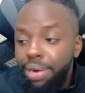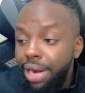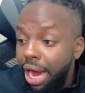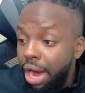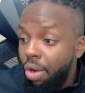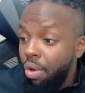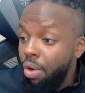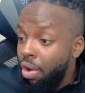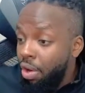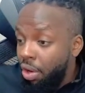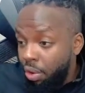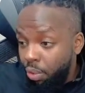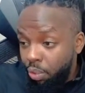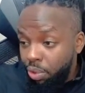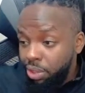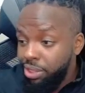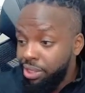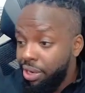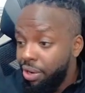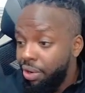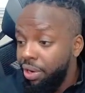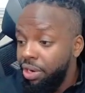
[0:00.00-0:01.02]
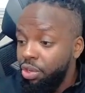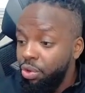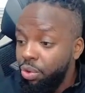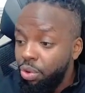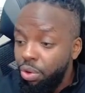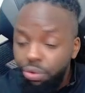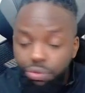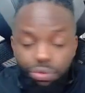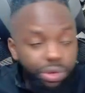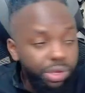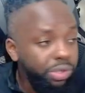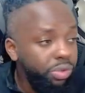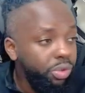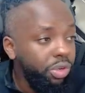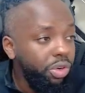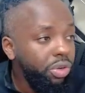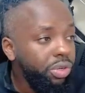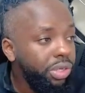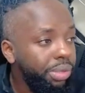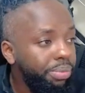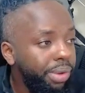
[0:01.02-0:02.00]
Now, what's our new confluence we
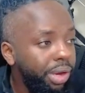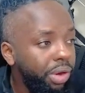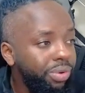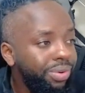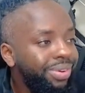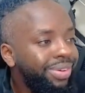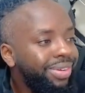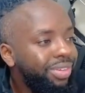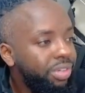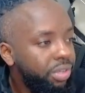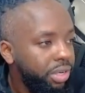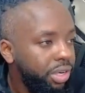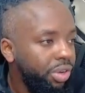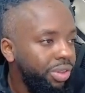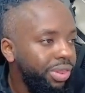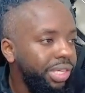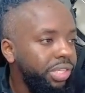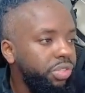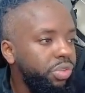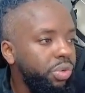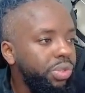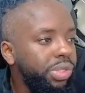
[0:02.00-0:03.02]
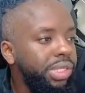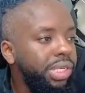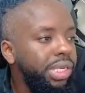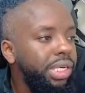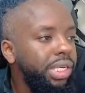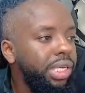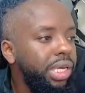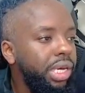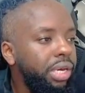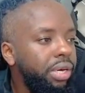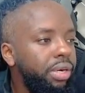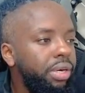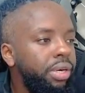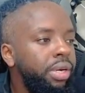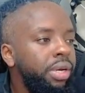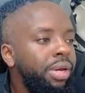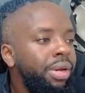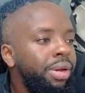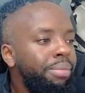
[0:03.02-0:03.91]
talked about? Turn on the zones indicator.